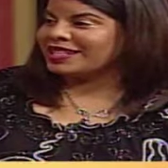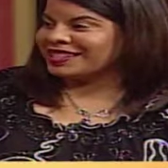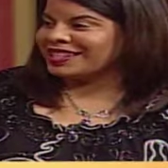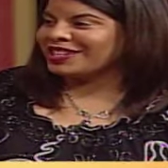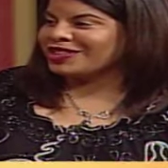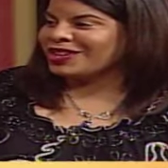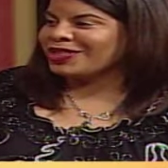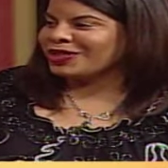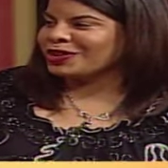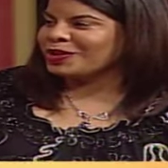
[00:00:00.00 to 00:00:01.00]
Business Center
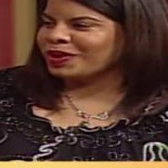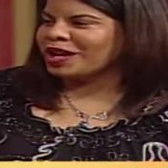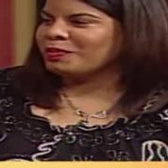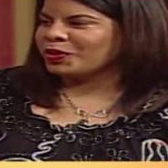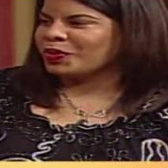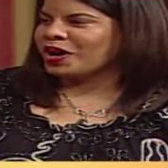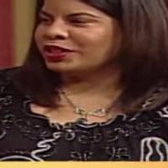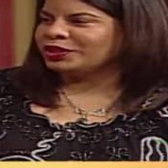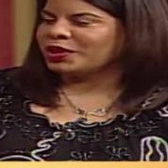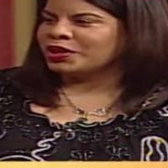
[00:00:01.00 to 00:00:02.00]
on 31 Upper
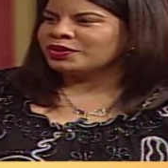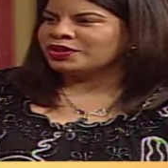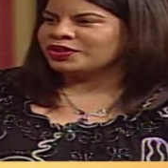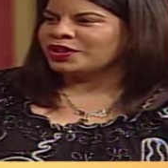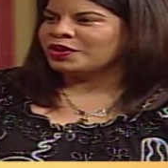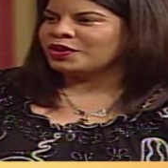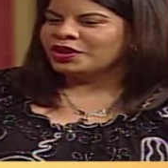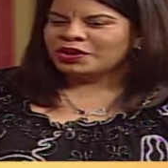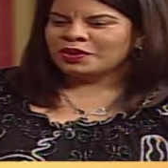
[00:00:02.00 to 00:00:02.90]
Waterloo Road. So